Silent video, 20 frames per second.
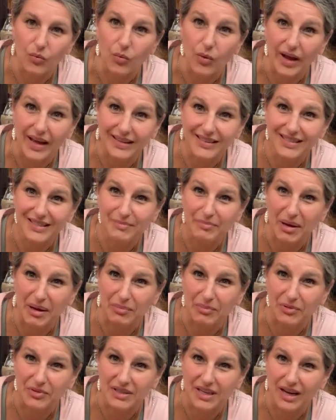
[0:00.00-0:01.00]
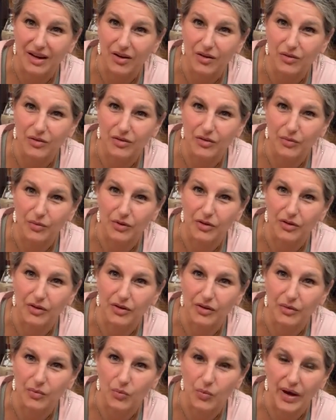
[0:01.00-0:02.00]
wet paper towel
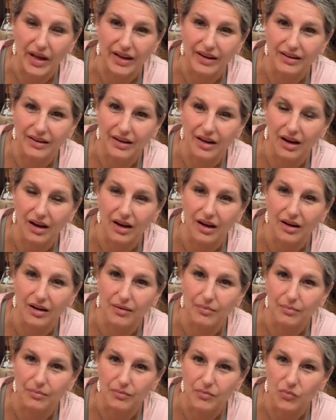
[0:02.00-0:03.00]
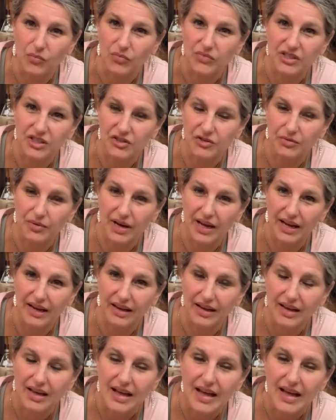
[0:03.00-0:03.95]
or wet dish rag,